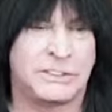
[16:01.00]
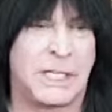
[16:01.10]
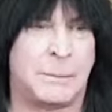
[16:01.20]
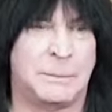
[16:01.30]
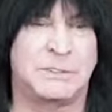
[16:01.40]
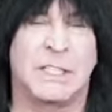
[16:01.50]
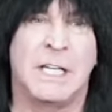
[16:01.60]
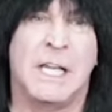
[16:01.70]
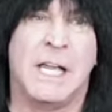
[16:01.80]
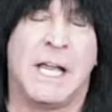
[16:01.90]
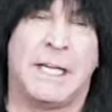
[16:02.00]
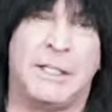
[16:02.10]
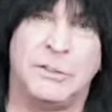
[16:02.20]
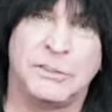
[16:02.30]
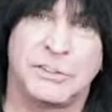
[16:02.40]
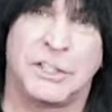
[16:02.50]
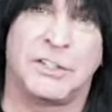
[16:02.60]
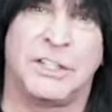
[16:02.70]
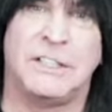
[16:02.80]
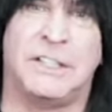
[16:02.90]
his albums. Here's the
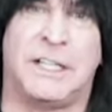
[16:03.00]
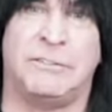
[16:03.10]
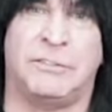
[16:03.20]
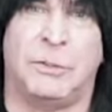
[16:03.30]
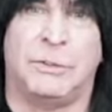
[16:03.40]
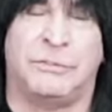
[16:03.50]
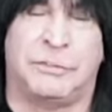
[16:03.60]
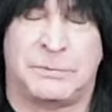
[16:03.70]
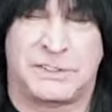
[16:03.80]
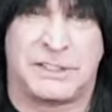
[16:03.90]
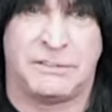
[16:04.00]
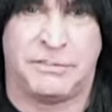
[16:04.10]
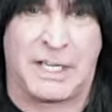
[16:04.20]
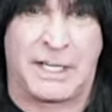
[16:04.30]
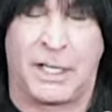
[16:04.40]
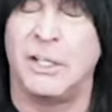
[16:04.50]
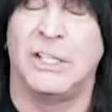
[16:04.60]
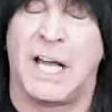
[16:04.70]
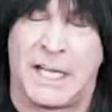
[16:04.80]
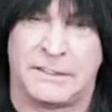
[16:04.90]
thing that I've learned from Steve Vai a
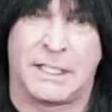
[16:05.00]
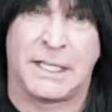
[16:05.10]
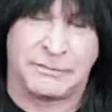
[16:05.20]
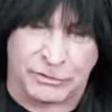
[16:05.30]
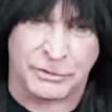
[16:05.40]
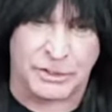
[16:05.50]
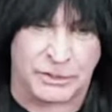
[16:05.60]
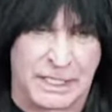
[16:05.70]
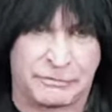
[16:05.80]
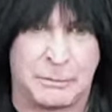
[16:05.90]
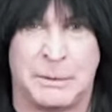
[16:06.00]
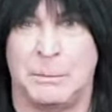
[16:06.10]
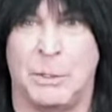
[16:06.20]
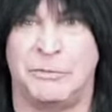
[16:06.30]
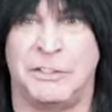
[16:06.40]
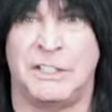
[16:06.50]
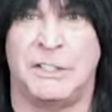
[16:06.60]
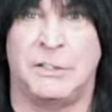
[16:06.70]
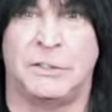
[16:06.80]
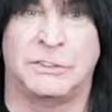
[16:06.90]
lot. I've learned a lot from him over the
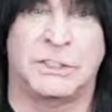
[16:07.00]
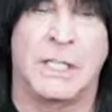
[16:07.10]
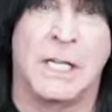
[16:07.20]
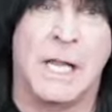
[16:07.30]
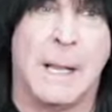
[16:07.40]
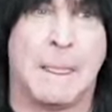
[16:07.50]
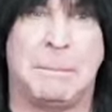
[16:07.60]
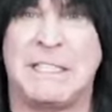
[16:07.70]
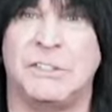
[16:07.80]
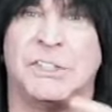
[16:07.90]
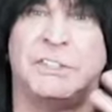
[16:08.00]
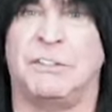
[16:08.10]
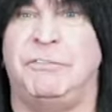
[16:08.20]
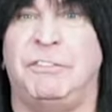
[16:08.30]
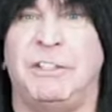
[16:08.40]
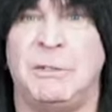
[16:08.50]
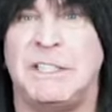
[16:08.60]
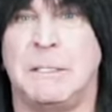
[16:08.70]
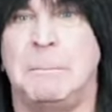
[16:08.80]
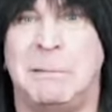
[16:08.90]
years. Because it's a very
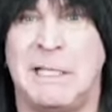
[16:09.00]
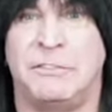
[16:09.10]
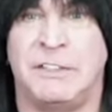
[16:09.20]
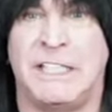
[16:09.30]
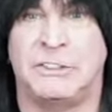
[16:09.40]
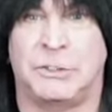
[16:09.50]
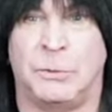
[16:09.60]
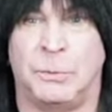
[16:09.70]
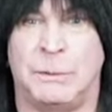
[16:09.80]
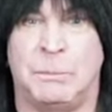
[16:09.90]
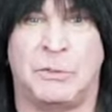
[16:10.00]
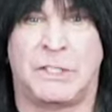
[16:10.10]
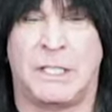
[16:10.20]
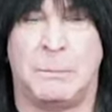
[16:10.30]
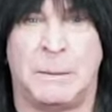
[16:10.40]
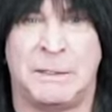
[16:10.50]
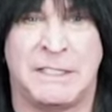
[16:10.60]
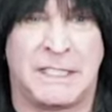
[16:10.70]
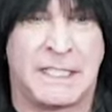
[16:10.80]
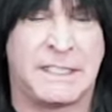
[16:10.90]
competitive nature. We both came up in
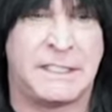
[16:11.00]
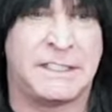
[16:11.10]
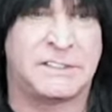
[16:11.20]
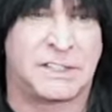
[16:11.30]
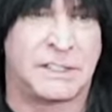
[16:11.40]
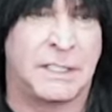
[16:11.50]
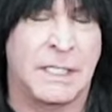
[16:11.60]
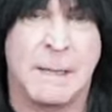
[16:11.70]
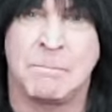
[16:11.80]
the 80s, and